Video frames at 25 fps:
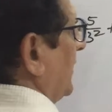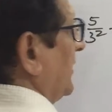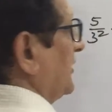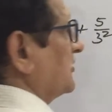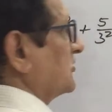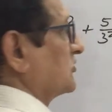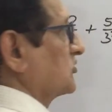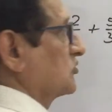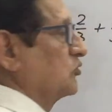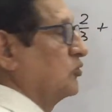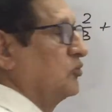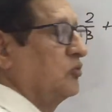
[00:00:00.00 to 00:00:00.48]

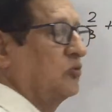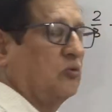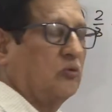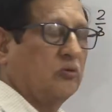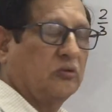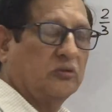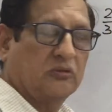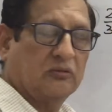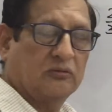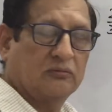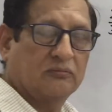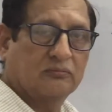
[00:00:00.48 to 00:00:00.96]
and so
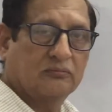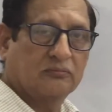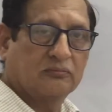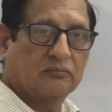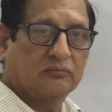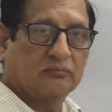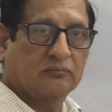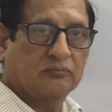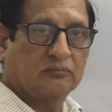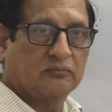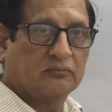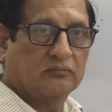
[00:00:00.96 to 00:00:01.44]
on.
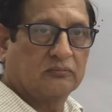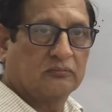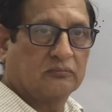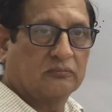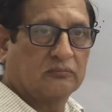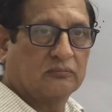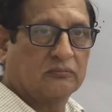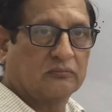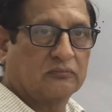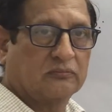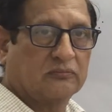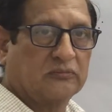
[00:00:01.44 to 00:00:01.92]

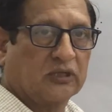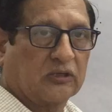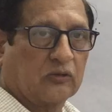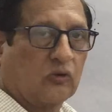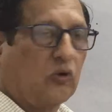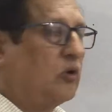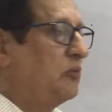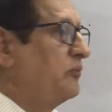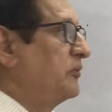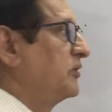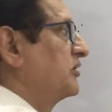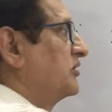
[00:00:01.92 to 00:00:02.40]
The
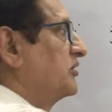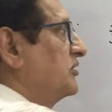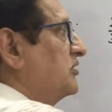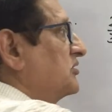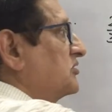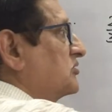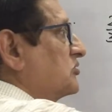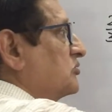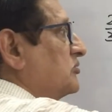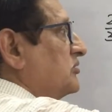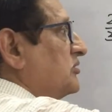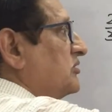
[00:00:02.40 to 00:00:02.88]
common
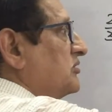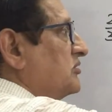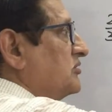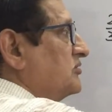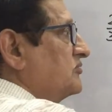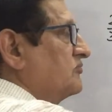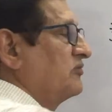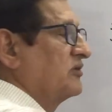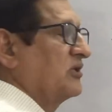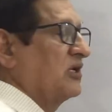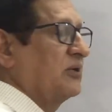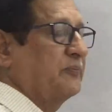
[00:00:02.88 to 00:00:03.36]
ratio here
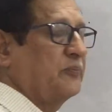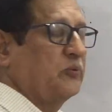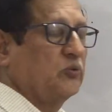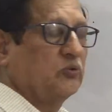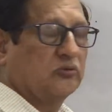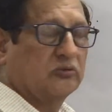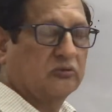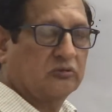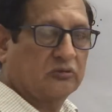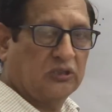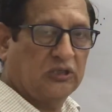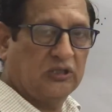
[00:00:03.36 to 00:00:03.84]
is 1
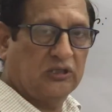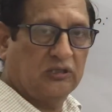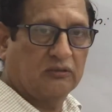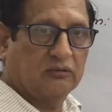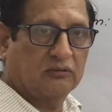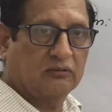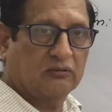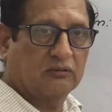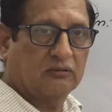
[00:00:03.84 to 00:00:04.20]
upon 3.